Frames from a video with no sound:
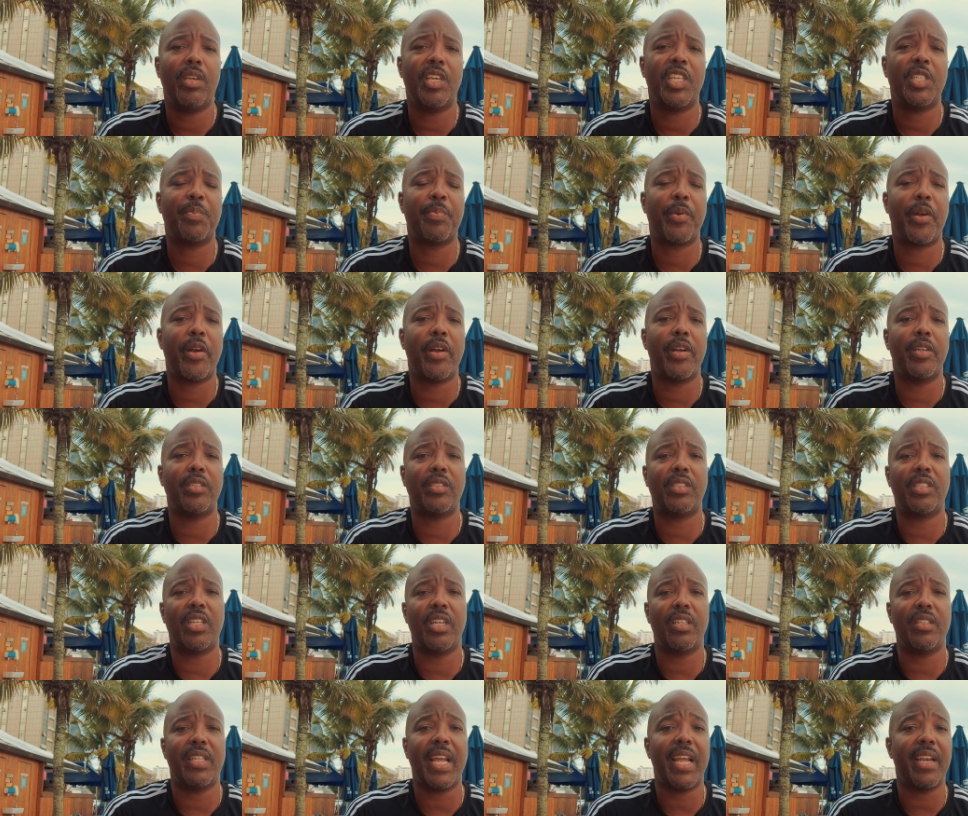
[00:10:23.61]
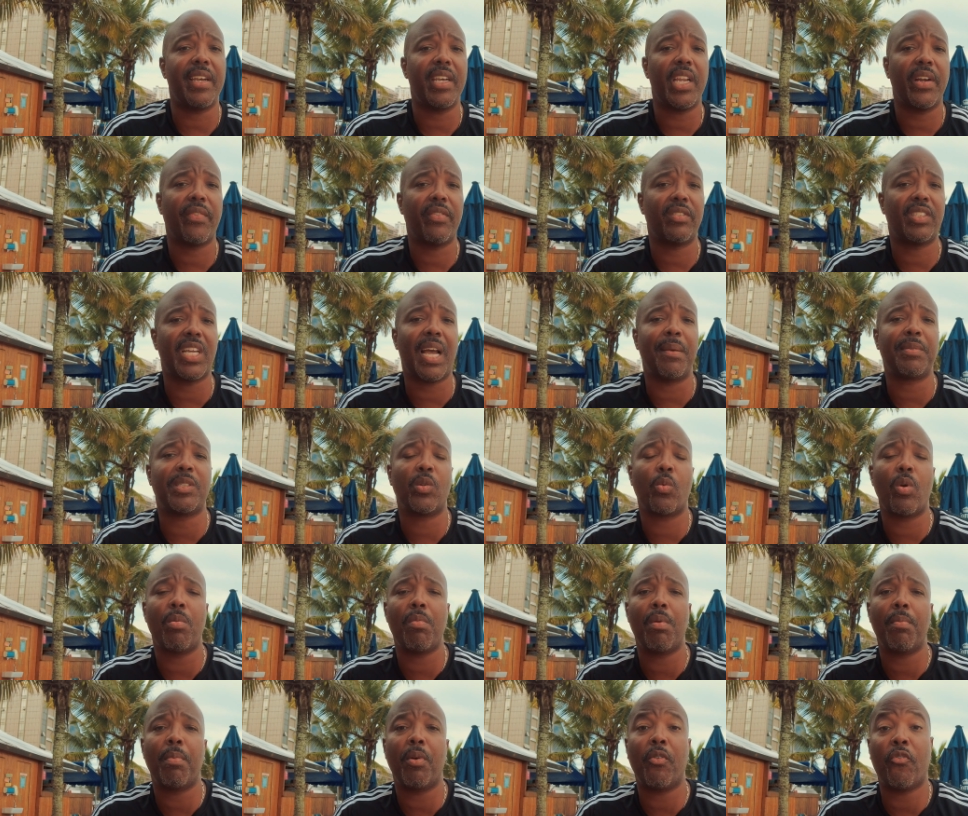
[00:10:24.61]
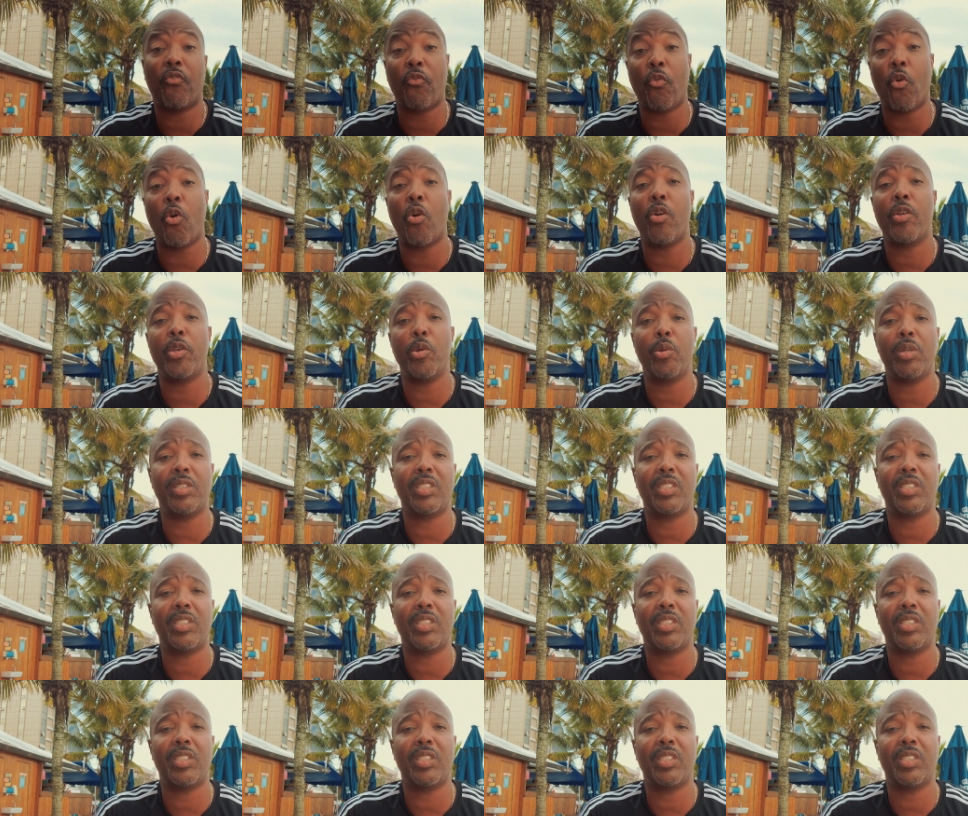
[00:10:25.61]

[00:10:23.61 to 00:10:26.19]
experience dating different types of women before you